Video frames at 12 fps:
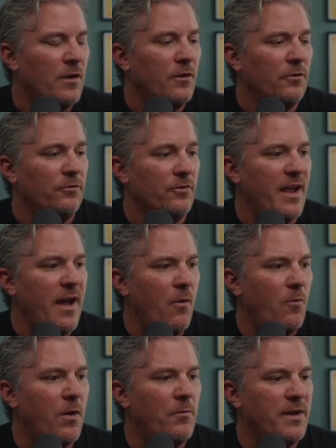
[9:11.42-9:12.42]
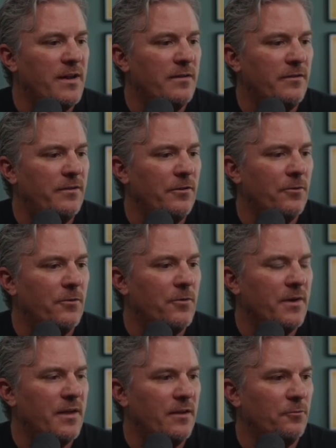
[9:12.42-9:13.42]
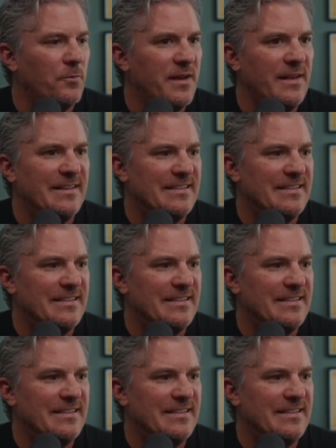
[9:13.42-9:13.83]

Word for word: So now what we need to do is we need